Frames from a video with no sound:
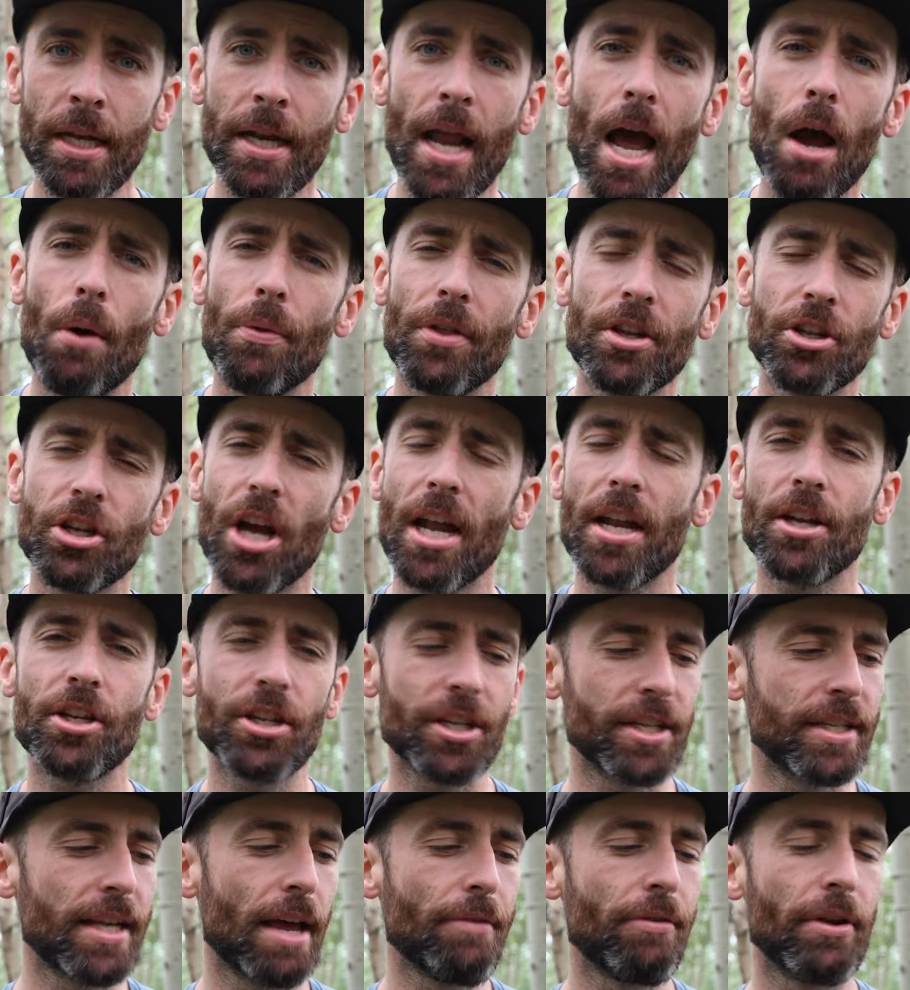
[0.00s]
Now, the
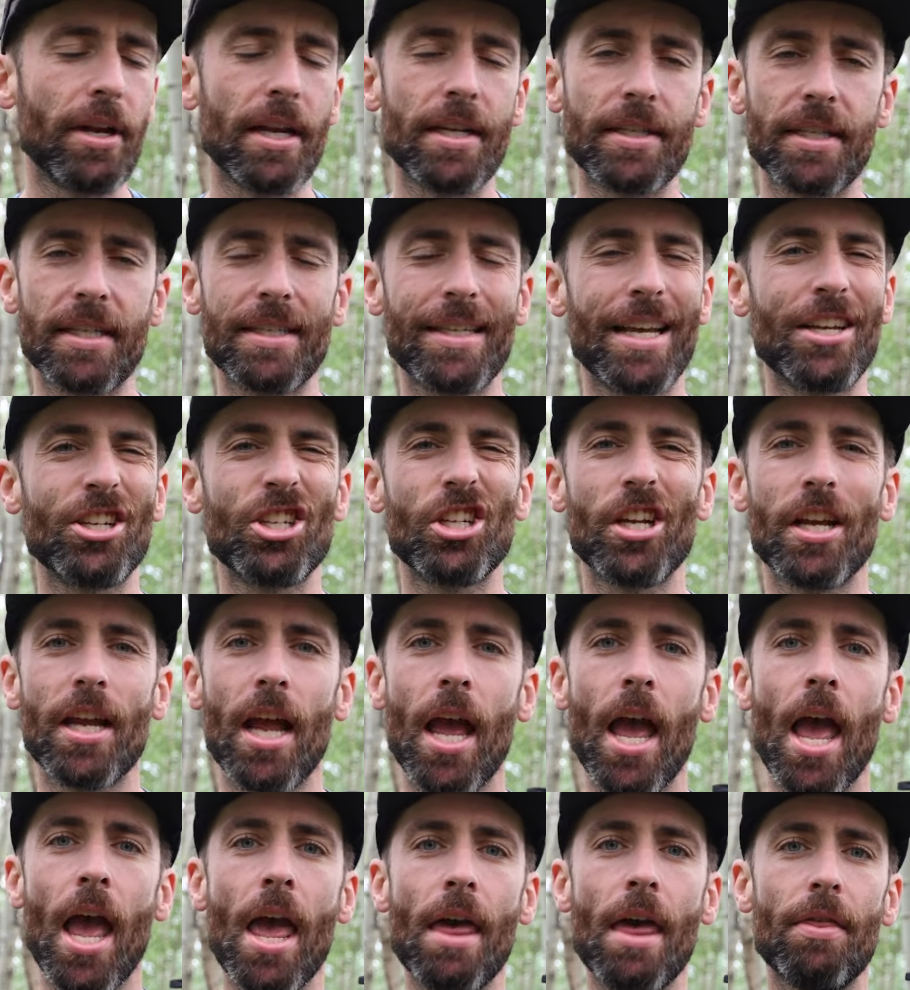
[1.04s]
Challenger 7 is
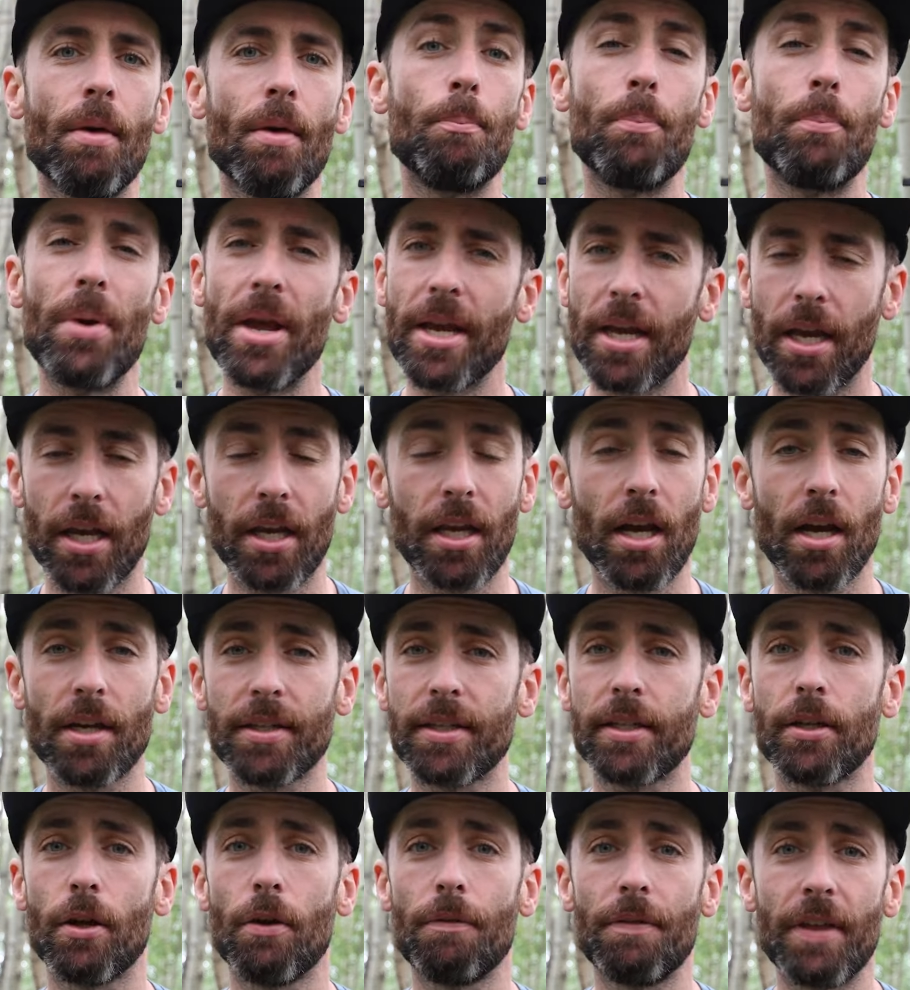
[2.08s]
essentially the big
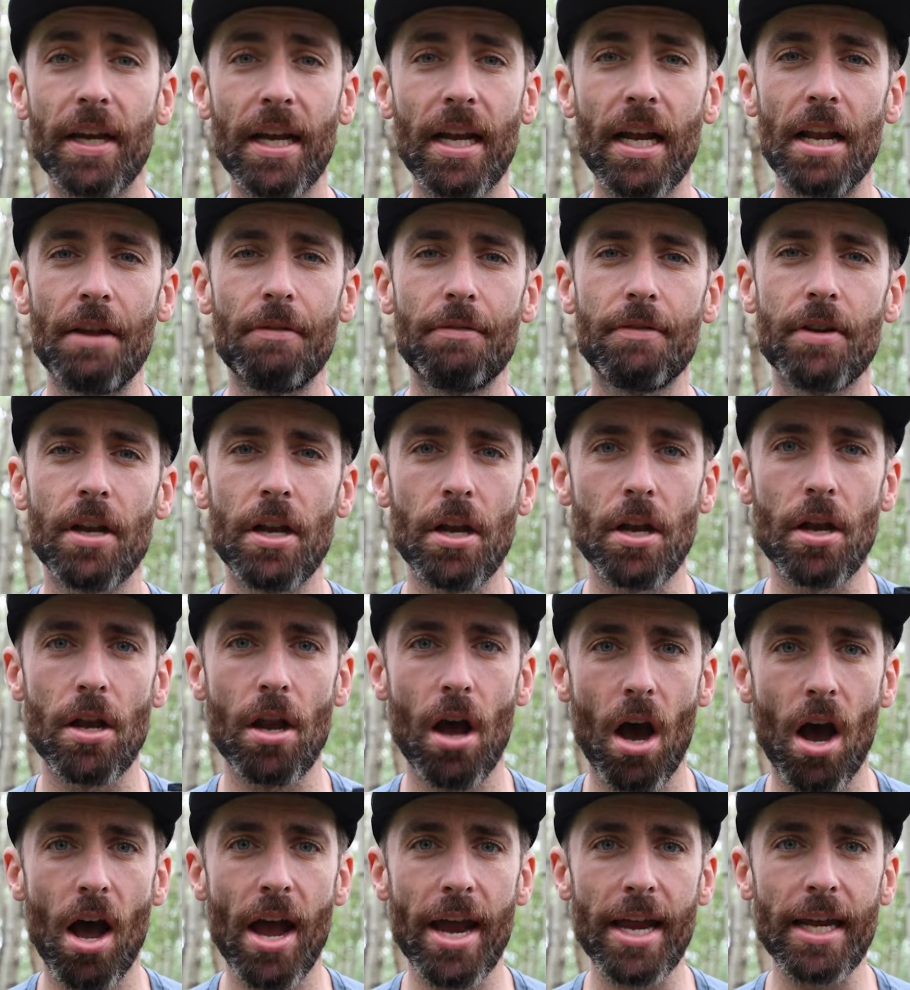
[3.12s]
cousin of the Clifton
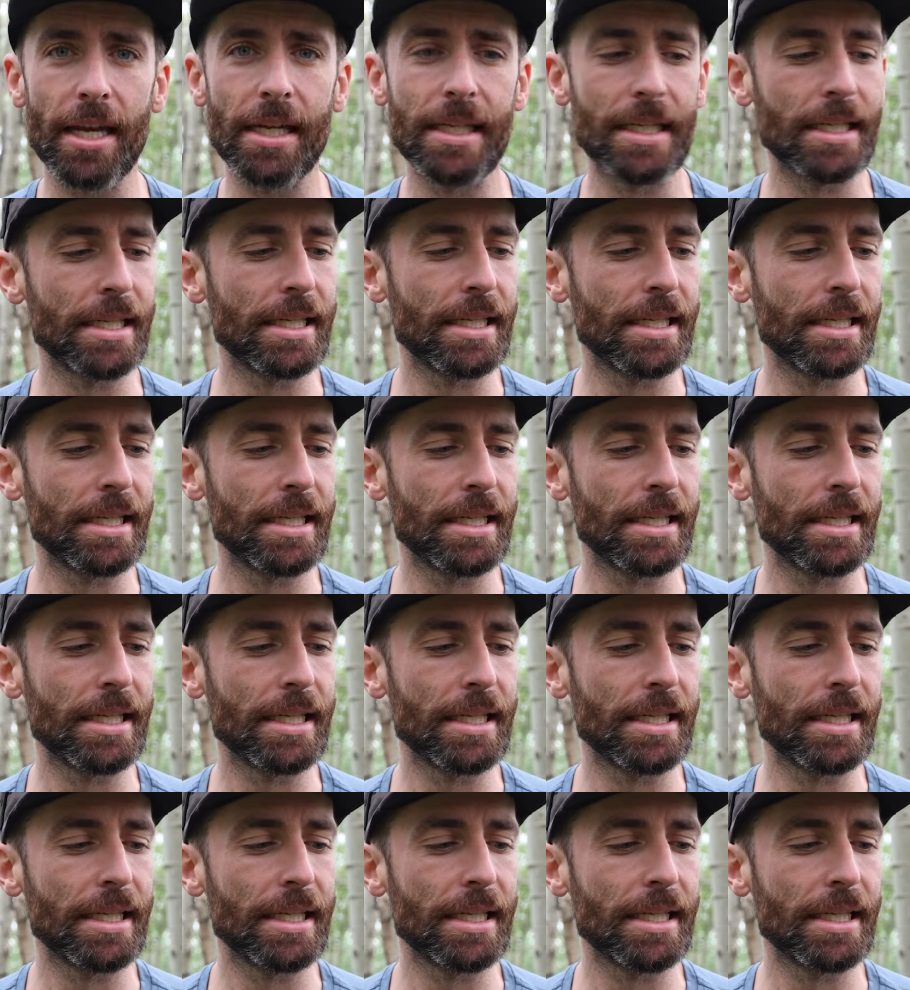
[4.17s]
9.